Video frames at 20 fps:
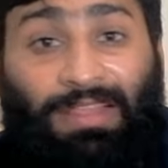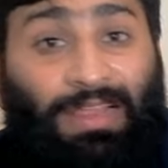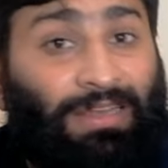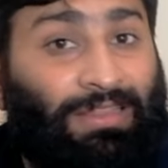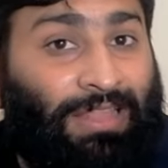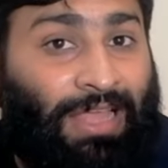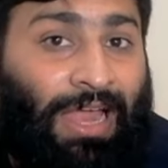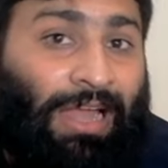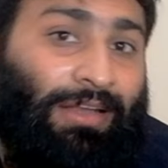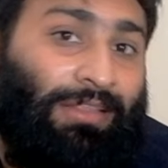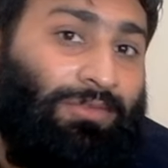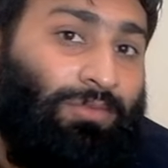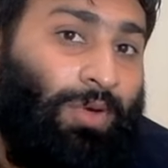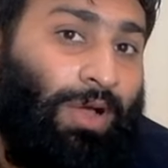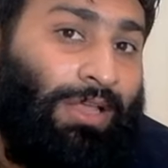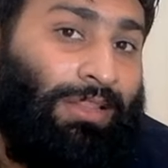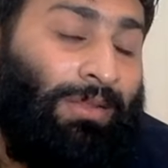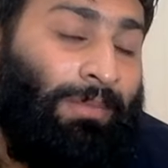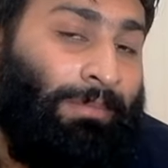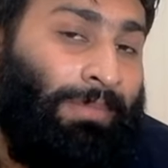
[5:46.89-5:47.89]
and that is
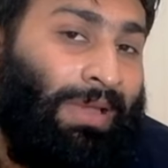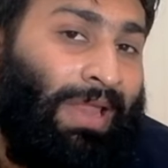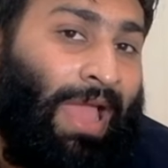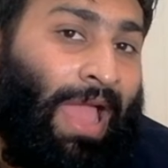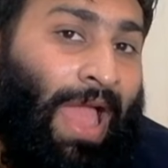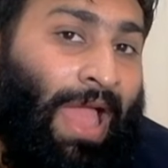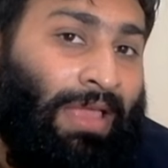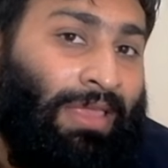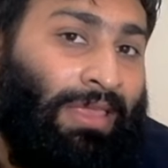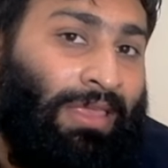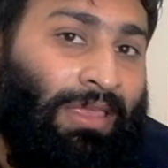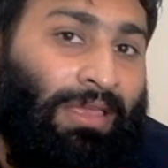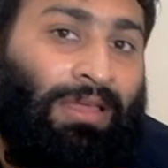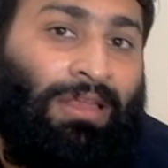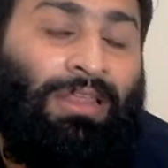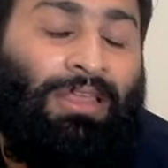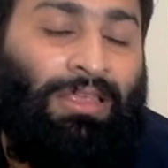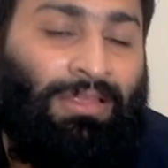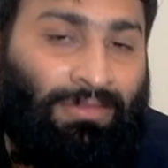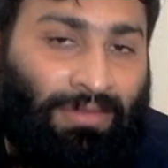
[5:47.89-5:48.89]
why the black hair
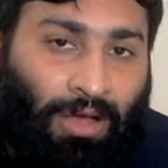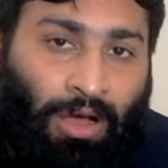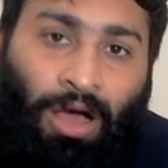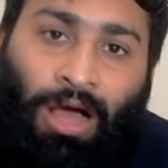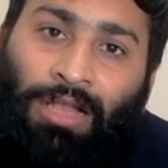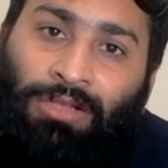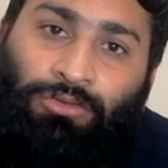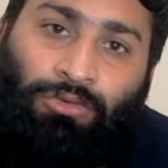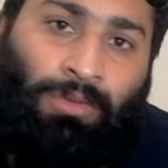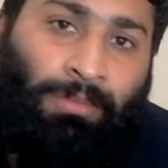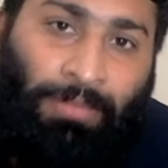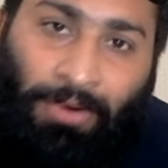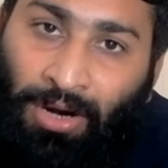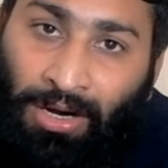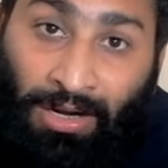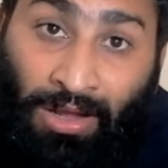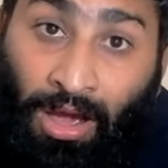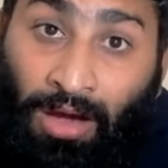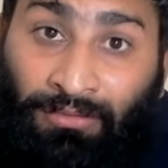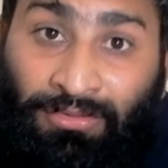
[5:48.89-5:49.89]
is also the
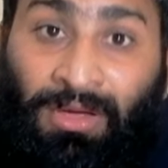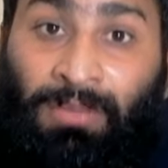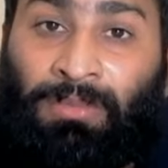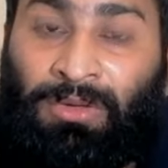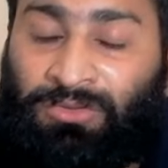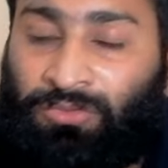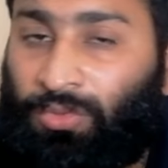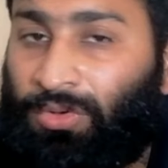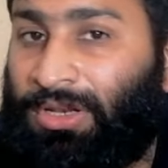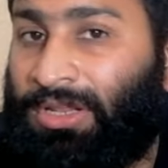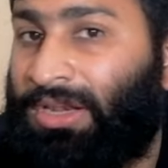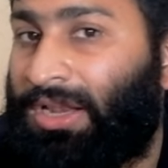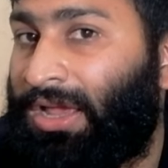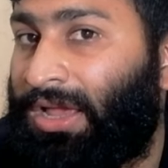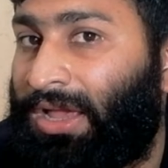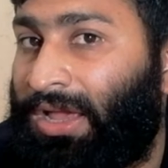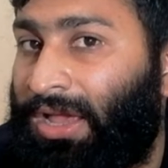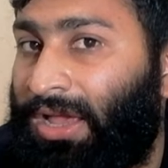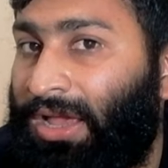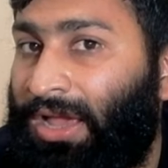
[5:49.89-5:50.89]
part of the
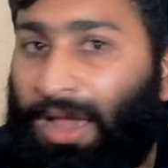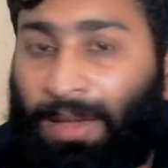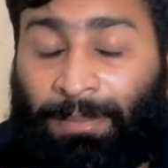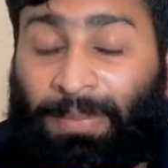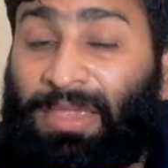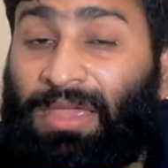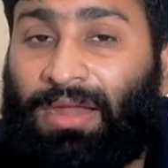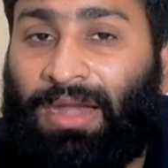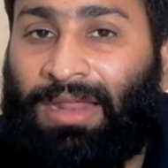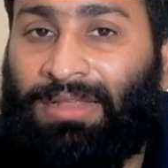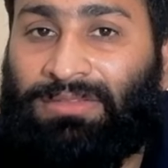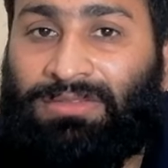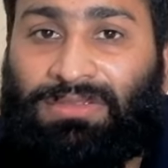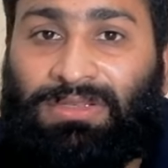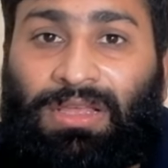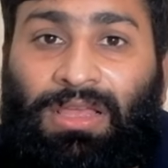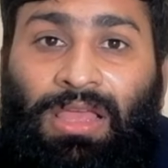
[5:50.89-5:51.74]
masculine appearance.